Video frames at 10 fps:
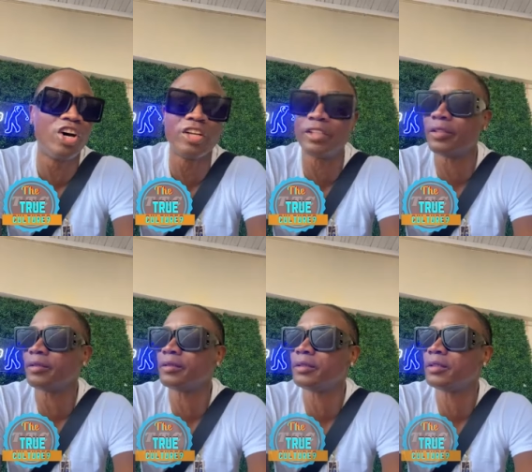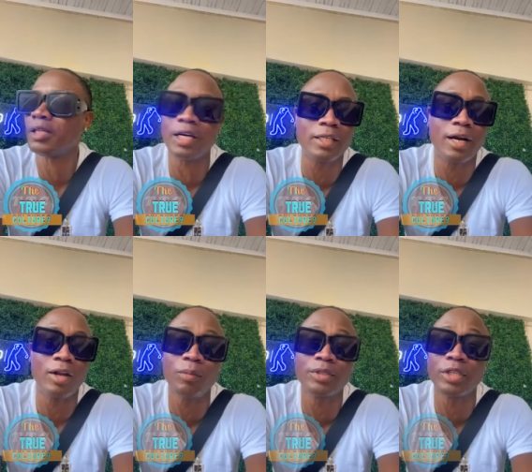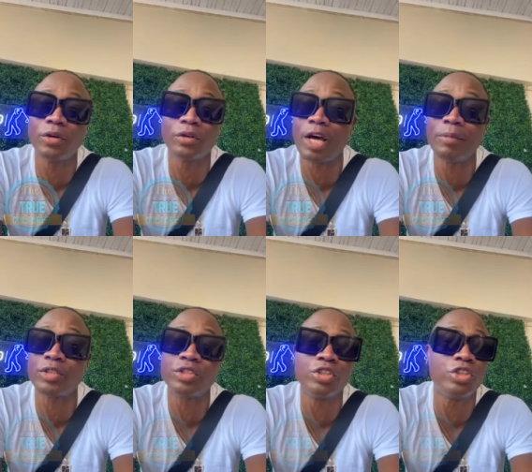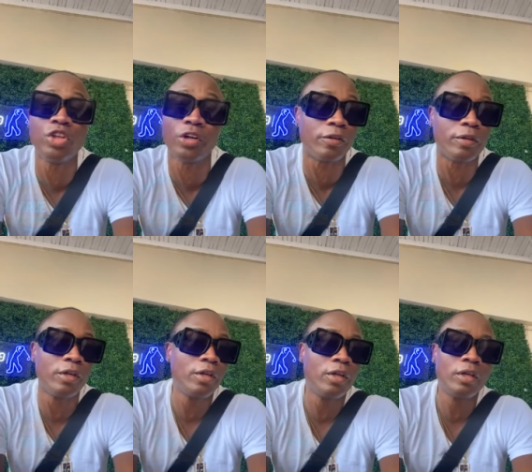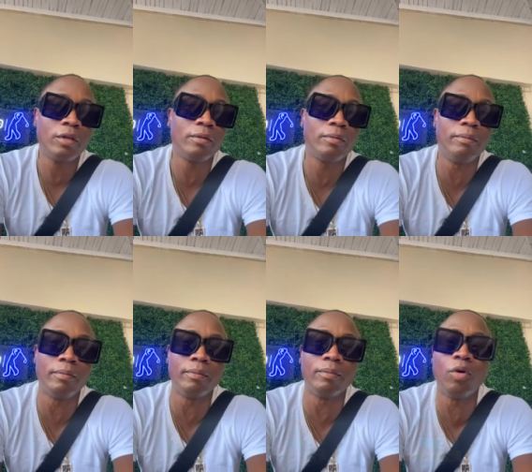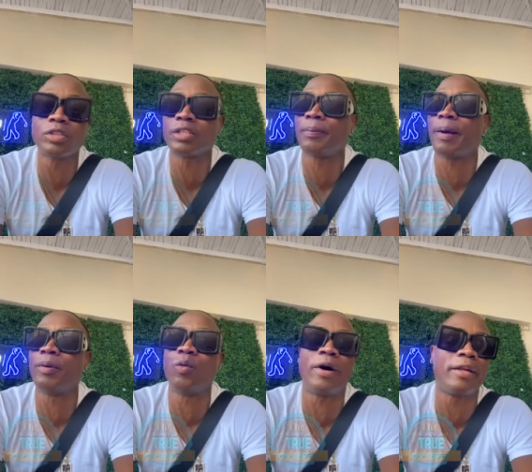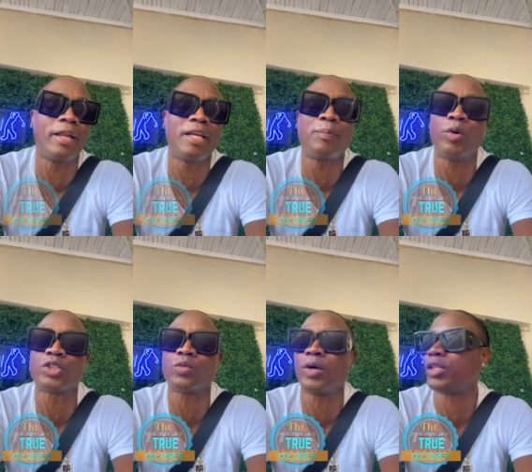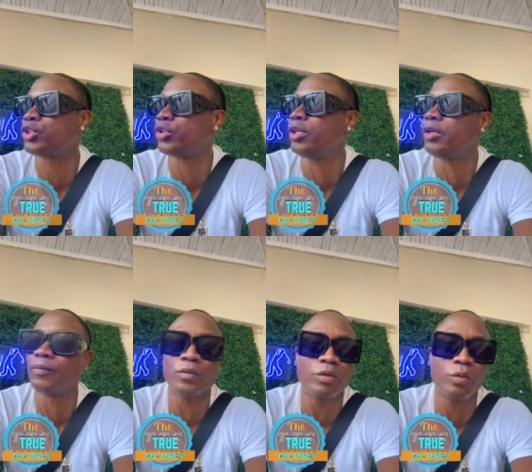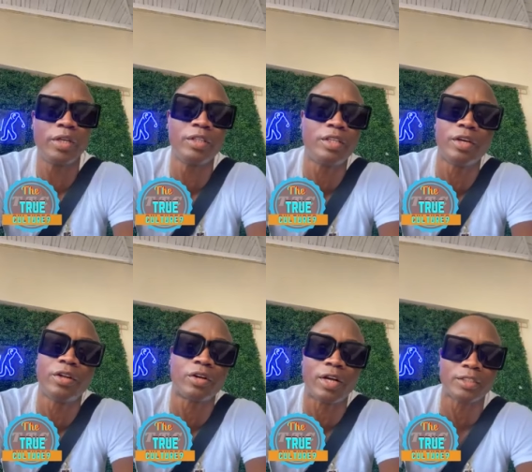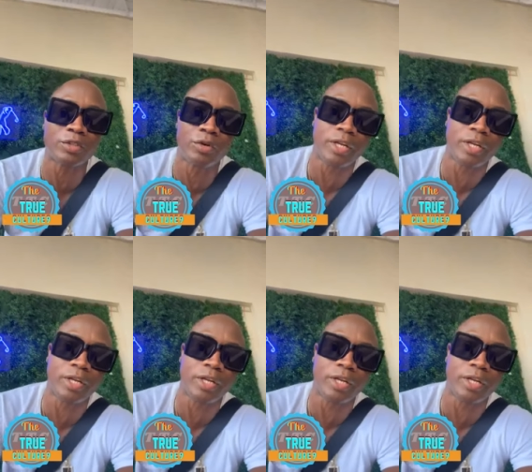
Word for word: None at all. Let me say no damage, none. Mostly probably one light post, one tree, where they tear down across